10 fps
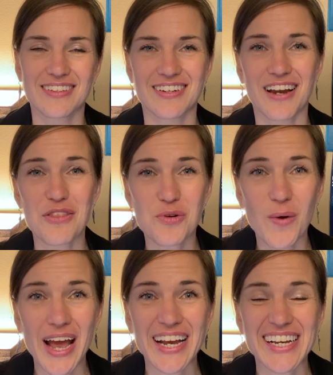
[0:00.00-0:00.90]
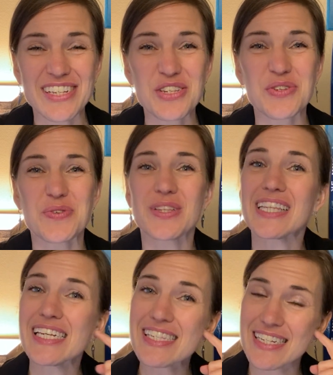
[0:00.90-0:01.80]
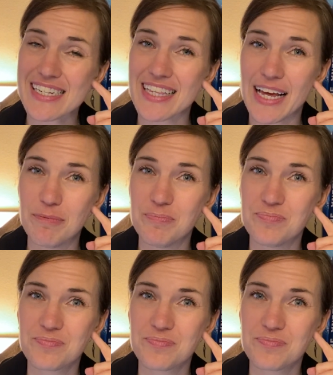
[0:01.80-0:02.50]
Another way is to listen to them.